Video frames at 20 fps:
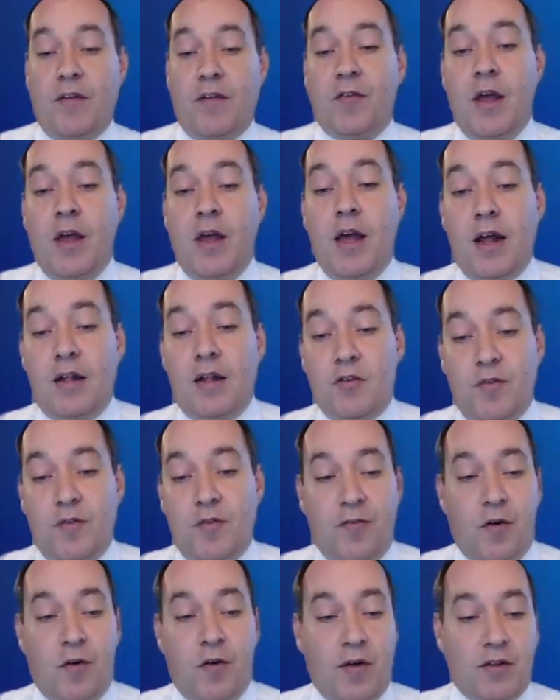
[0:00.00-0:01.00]
wave, and so
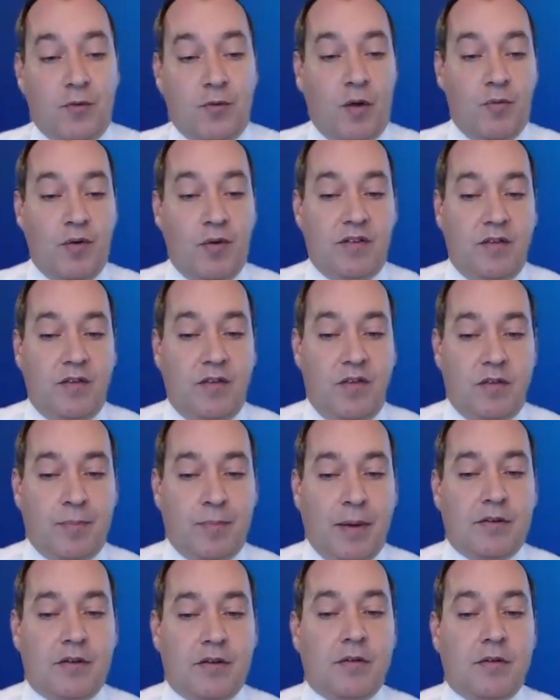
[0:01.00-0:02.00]
therefore that's why we see
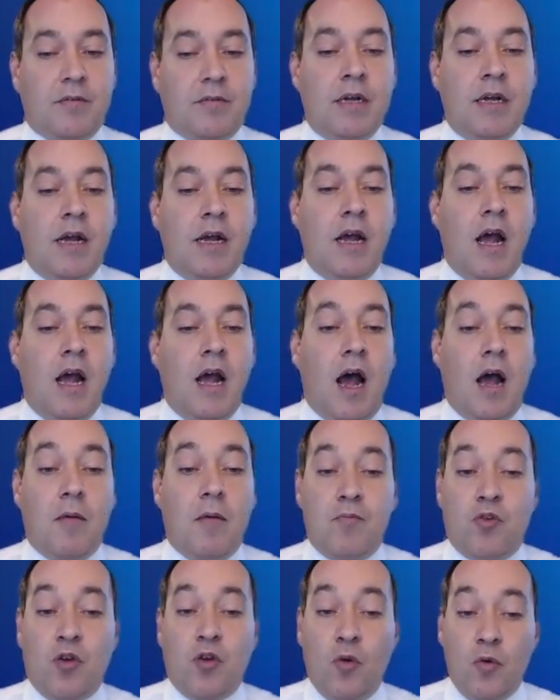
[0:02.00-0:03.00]
this pattern.
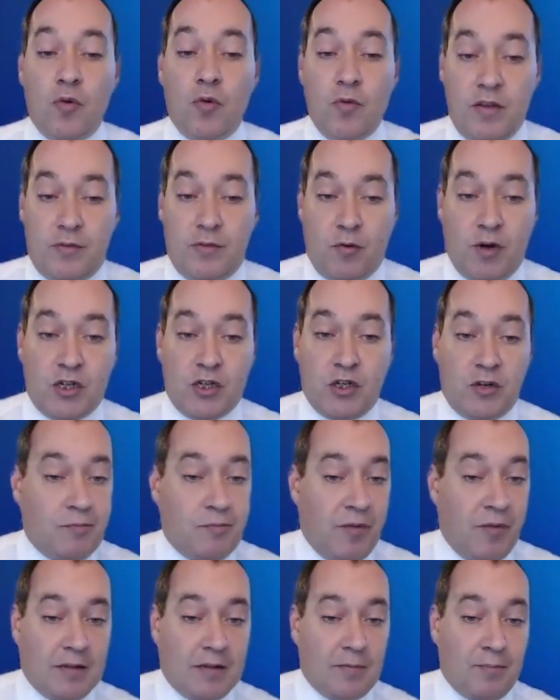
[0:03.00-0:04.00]
So is the
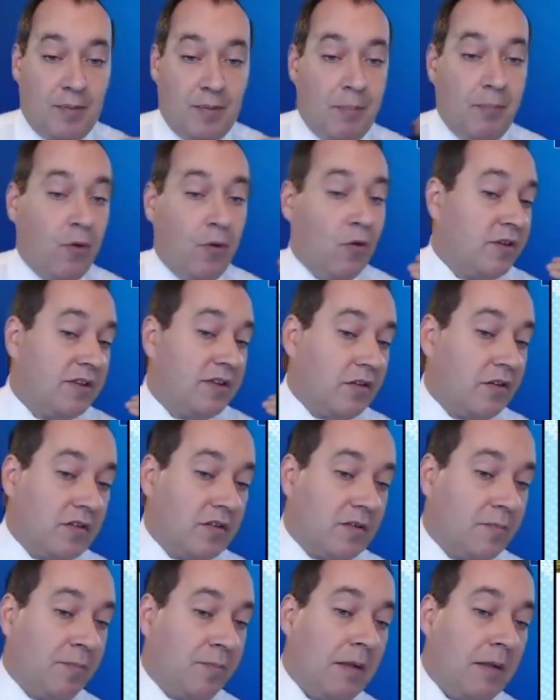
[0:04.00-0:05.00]
question that people
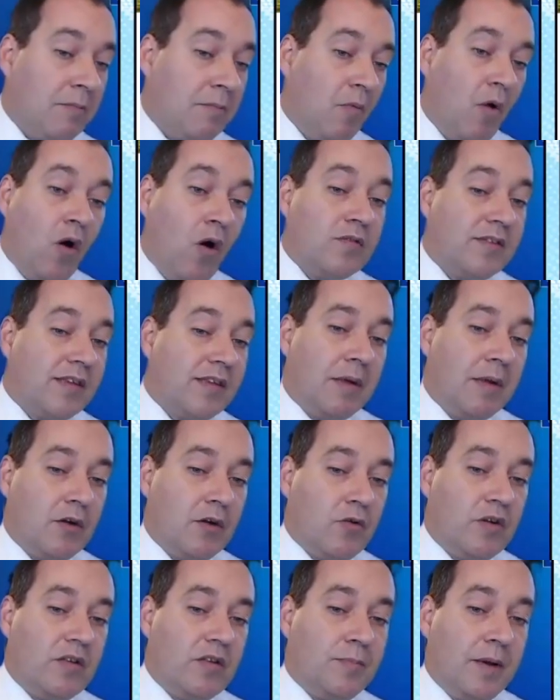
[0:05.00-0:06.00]
didn't spend more time
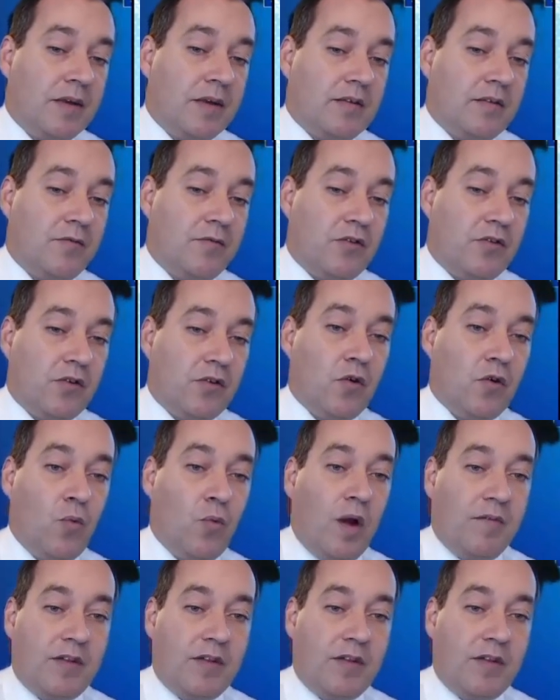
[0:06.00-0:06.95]
in green space in the second